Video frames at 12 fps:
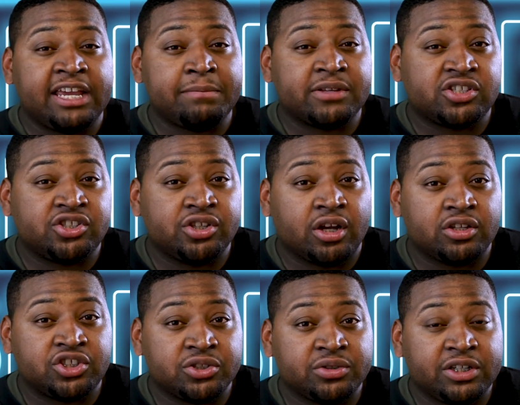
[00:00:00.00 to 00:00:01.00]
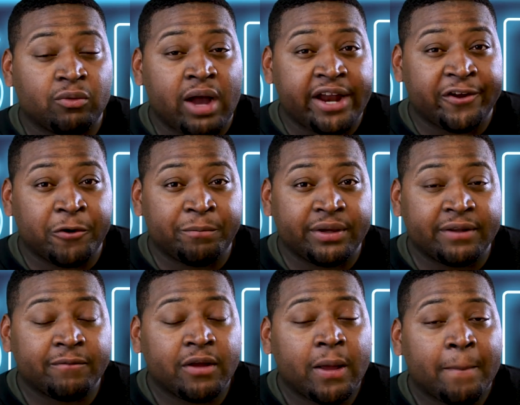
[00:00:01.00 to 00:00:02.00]
He missed Judy wide open,
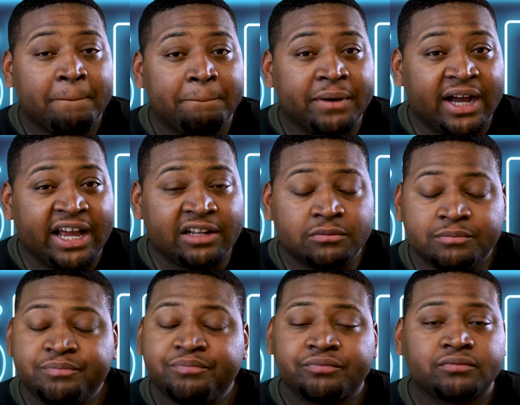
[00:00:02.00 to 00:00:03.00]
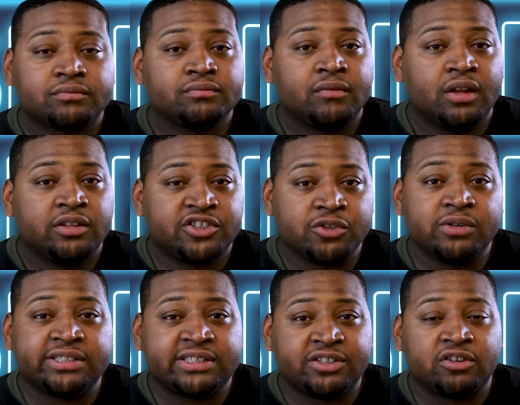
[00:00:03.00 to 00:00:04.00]
but
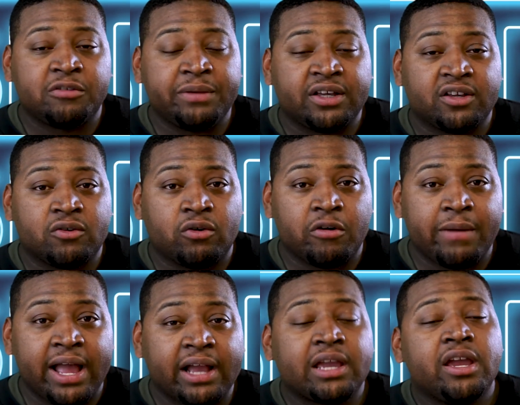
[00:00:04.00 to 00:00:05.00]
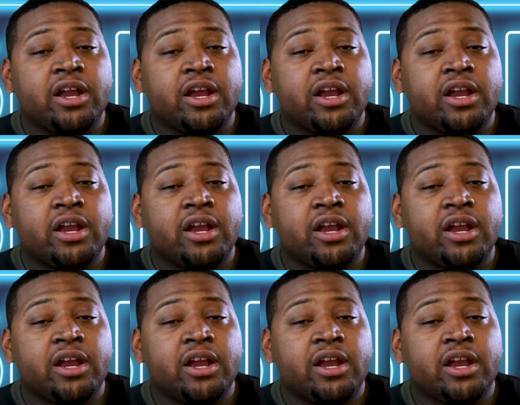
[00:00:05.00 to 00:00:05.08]
Tua's still going to be a good quarterback.